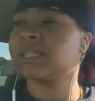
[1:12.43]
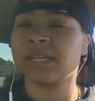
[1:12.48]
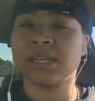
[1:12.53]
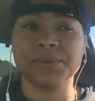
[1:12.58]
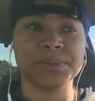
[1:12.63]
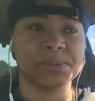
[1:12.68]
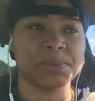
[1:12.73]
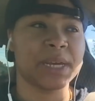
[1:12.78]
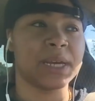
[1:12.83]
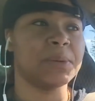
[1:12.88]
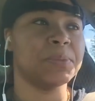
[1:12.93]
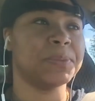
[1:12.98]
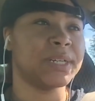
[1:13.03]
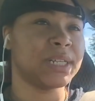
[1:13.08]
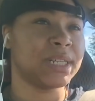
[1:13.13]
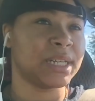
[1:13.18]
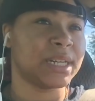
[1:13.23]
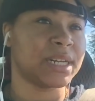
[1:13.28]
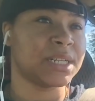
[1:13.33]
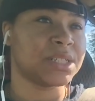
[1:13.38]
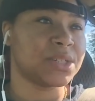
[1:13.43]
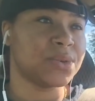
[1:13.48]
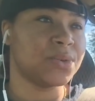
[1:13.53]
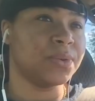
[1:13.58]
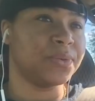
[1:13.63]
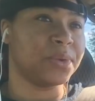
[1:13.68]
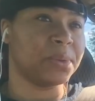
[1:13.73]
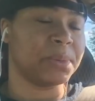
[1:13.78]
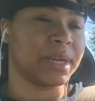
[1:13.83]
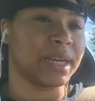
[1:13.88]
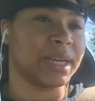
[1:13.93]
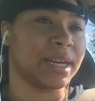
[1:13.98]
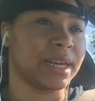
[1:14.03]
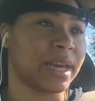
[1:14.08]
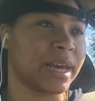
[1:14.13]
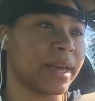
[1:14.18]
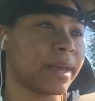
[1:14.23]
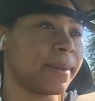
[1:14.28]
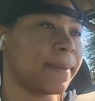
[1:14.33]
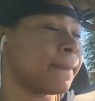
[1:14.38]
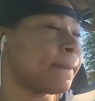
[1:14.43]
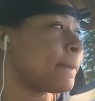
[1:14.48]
he was being bullied at school for being gay.